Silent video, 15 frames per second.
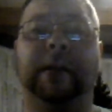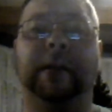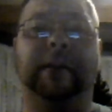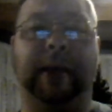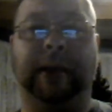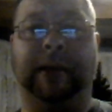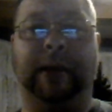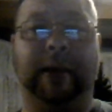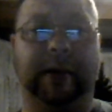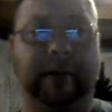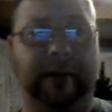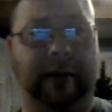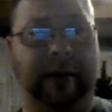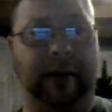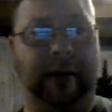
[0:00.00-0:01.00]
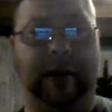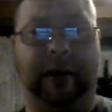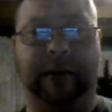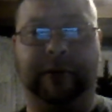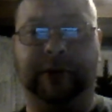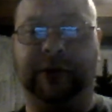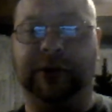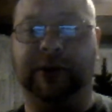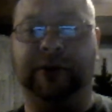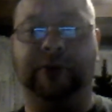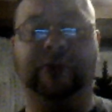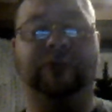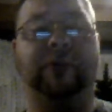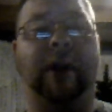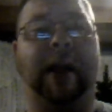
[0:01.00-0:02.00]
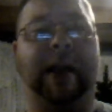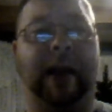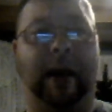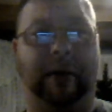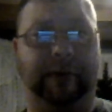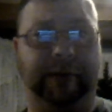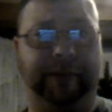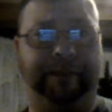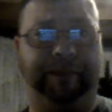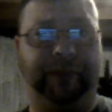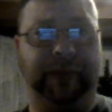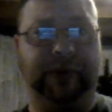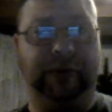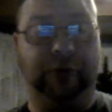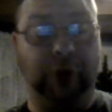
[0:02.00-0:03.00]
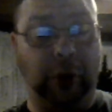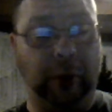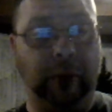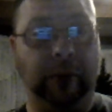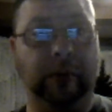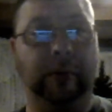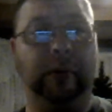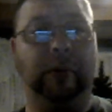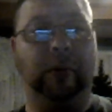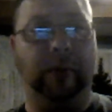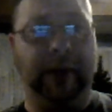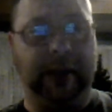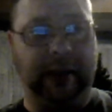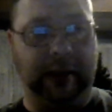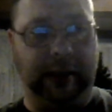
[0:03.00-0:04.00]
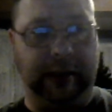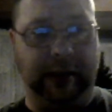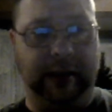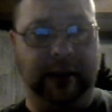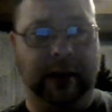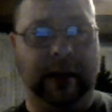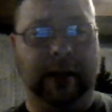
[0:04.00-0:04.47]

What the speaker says: They can just dry out so quickly.